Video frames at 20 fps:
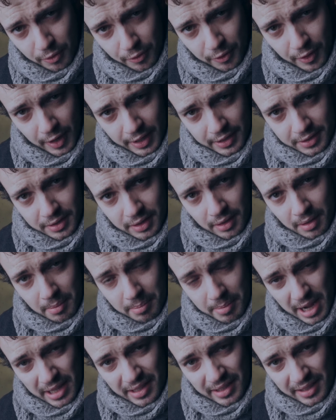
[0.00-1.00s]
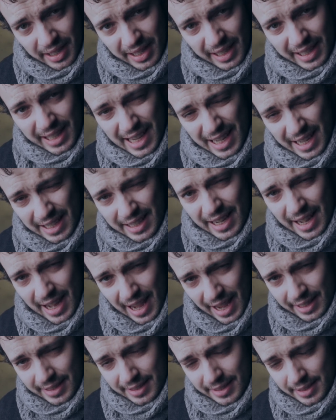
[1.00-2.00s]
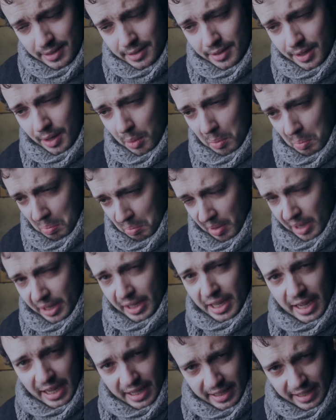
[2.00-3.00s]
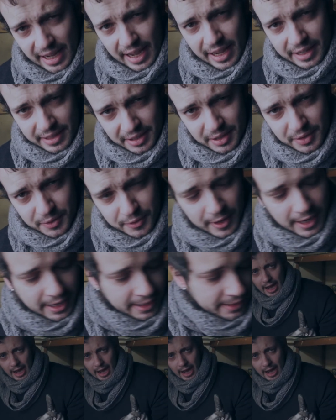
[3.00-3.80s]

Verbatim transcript: things that are better than a kick in the nuts, so kick in the ass is fine.